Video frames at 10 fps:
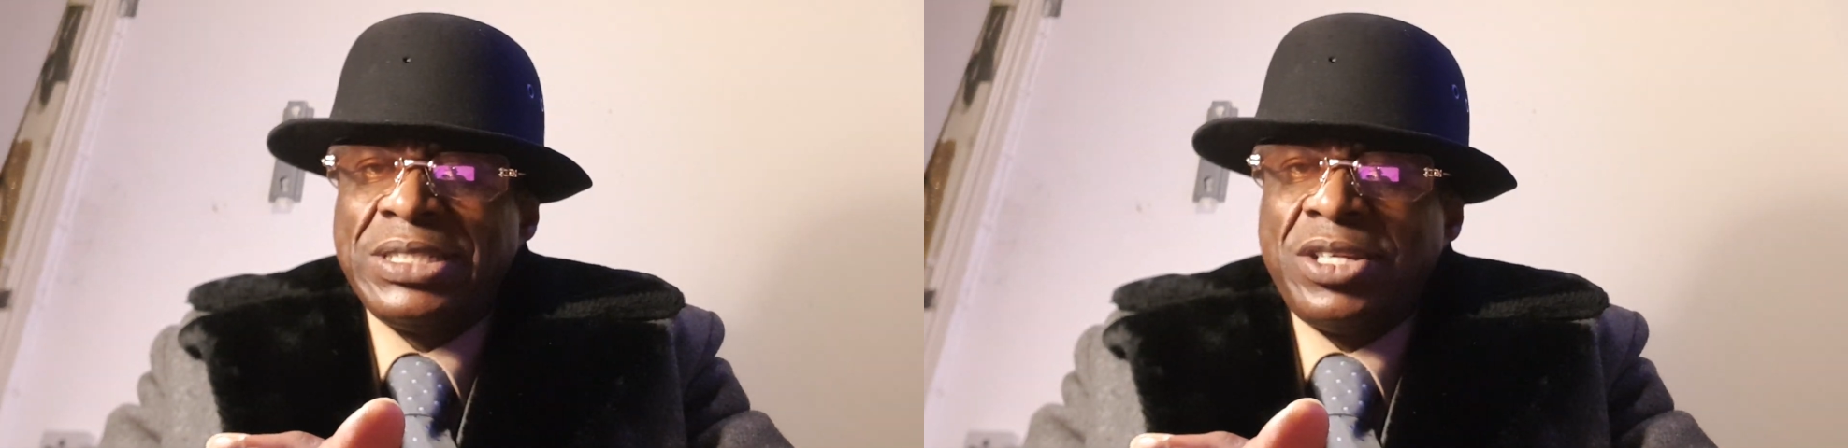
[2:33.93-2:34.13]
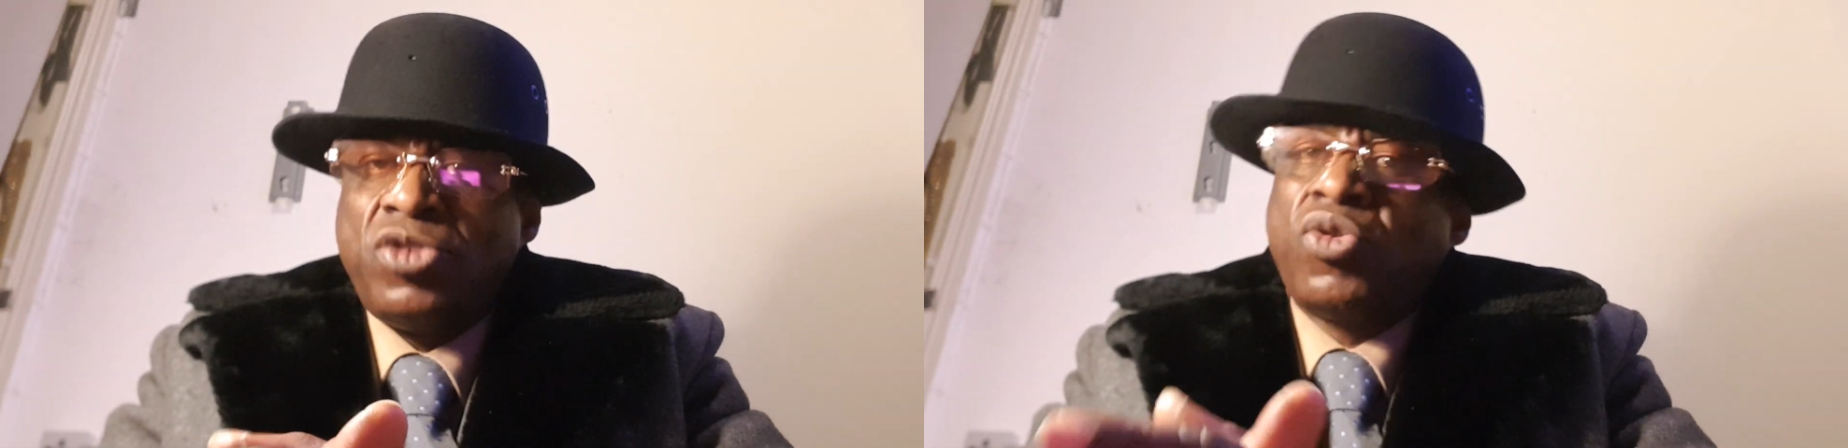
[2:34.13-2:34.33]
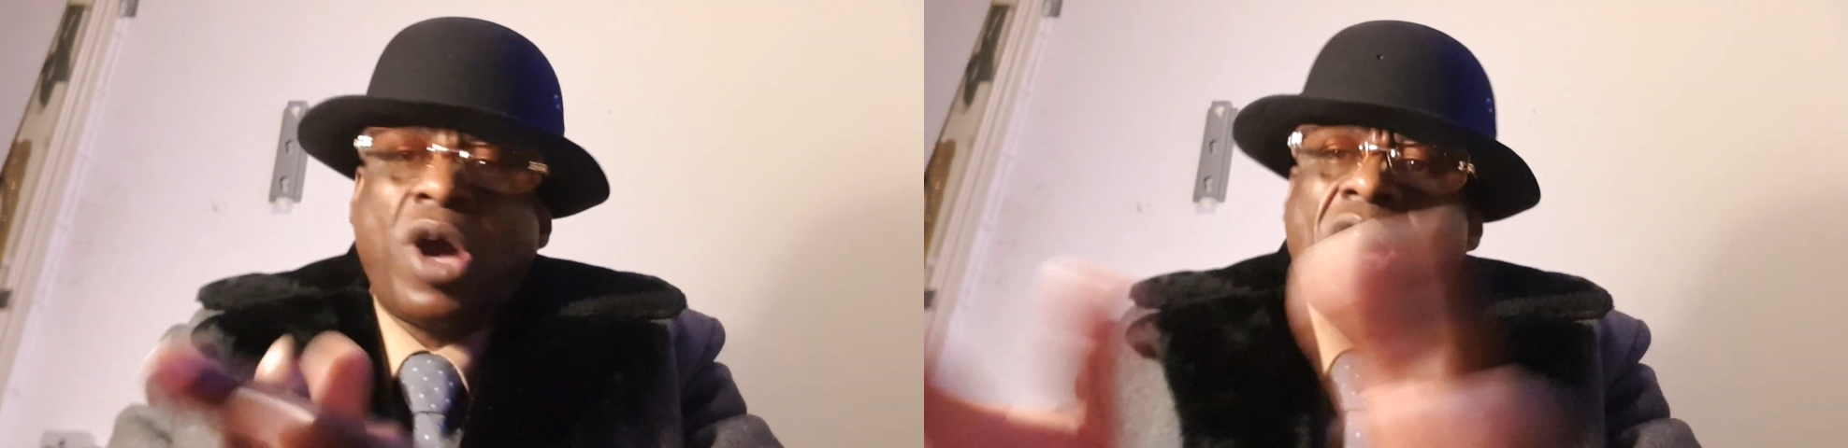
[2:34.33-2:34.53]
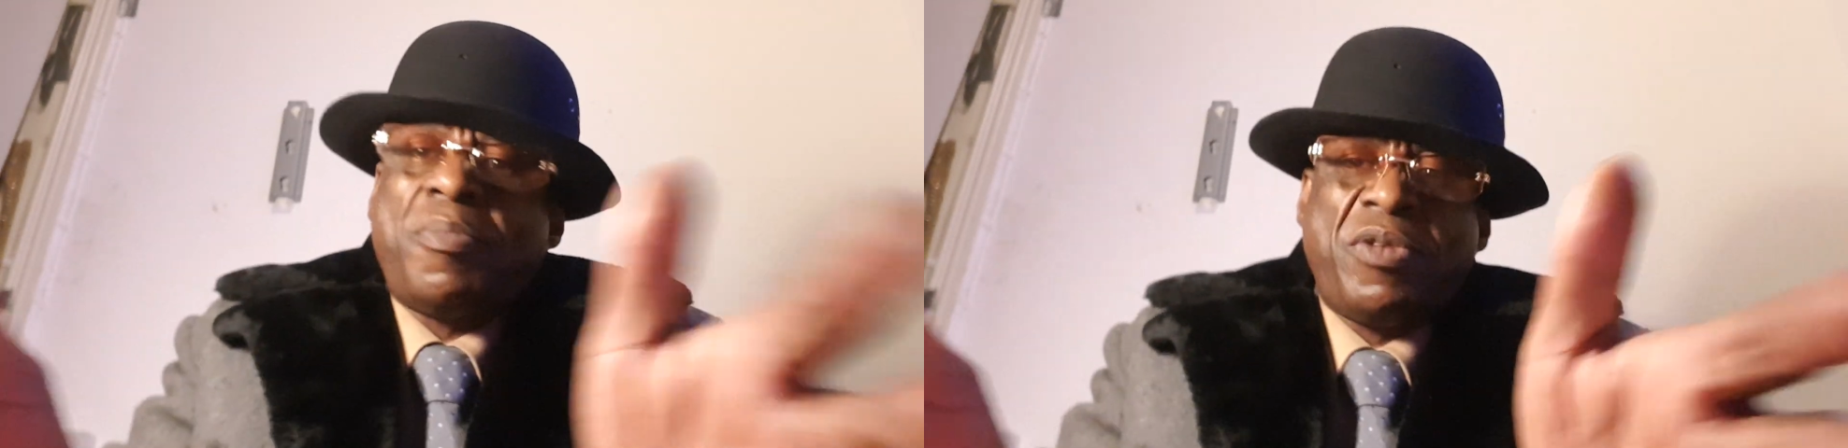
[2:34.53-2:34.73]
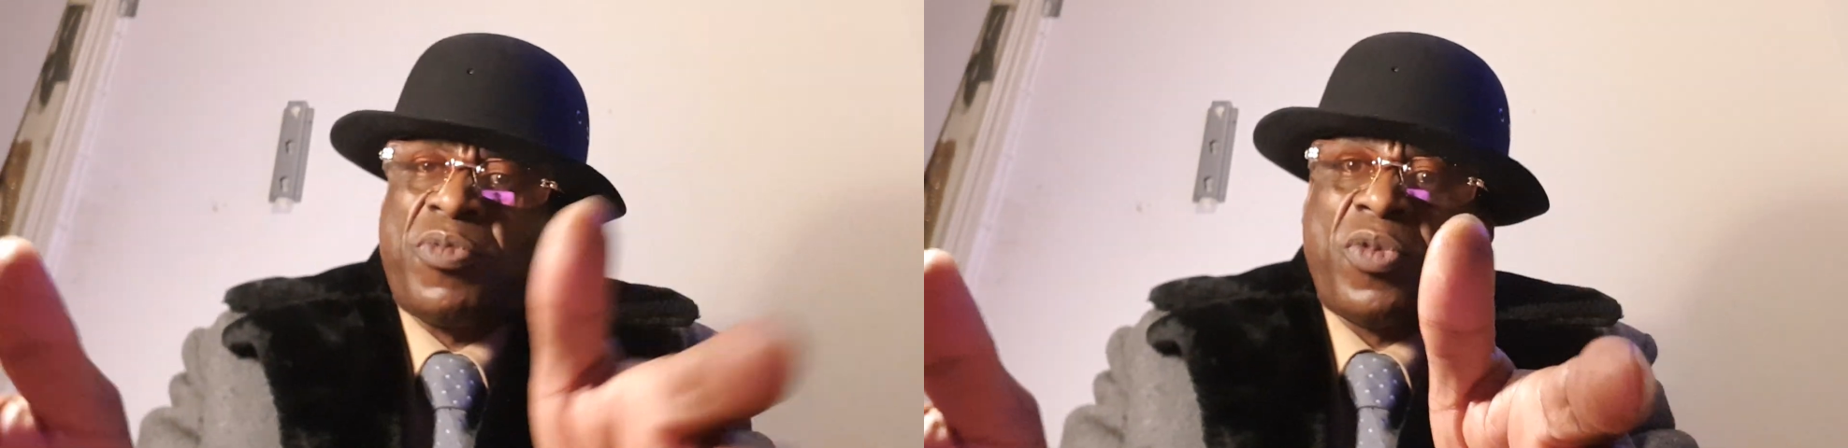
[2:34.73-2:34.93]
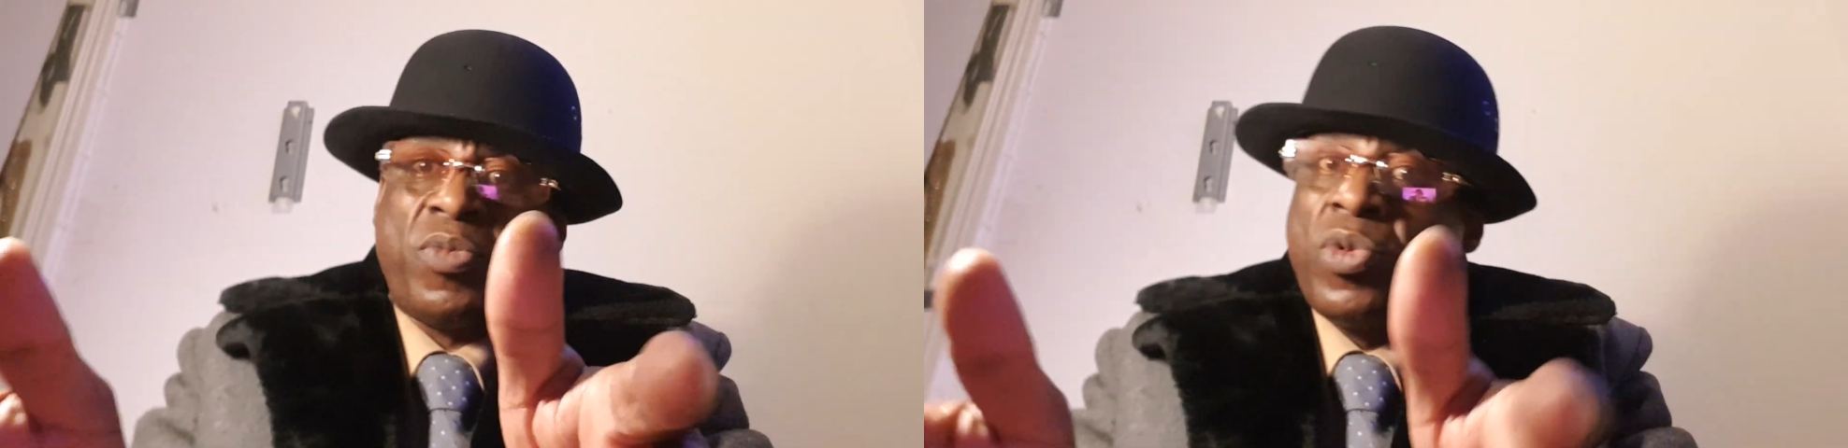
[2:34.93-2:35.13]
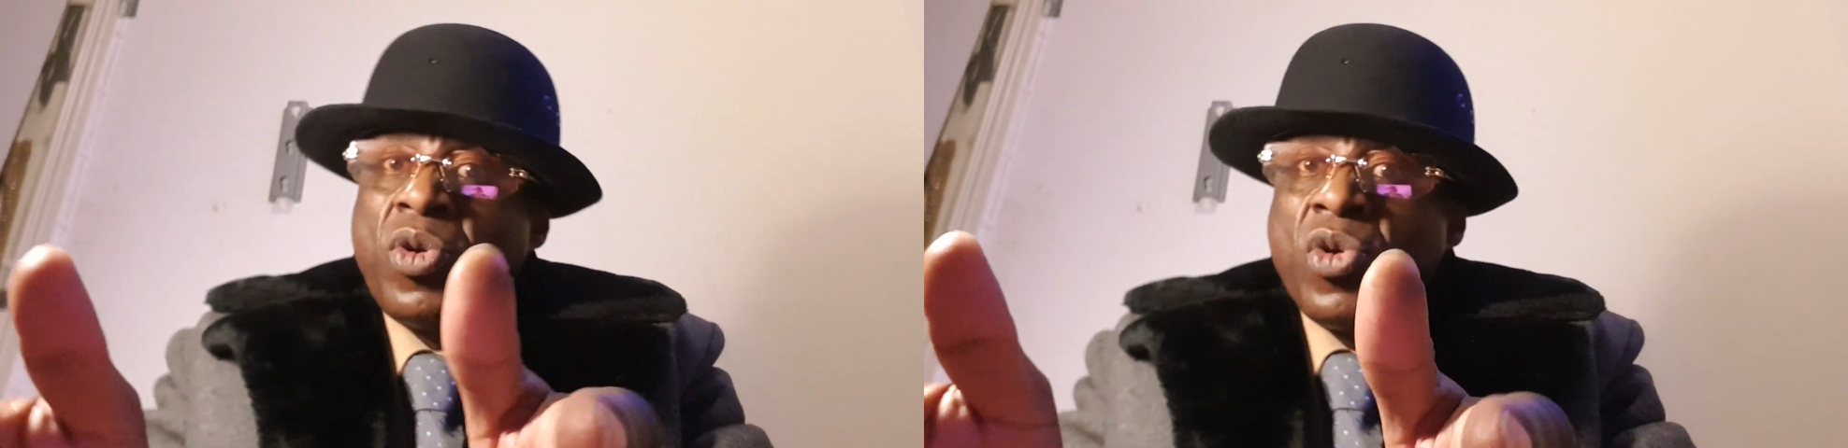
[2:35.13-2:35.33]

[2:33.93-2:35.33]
You can't be organized.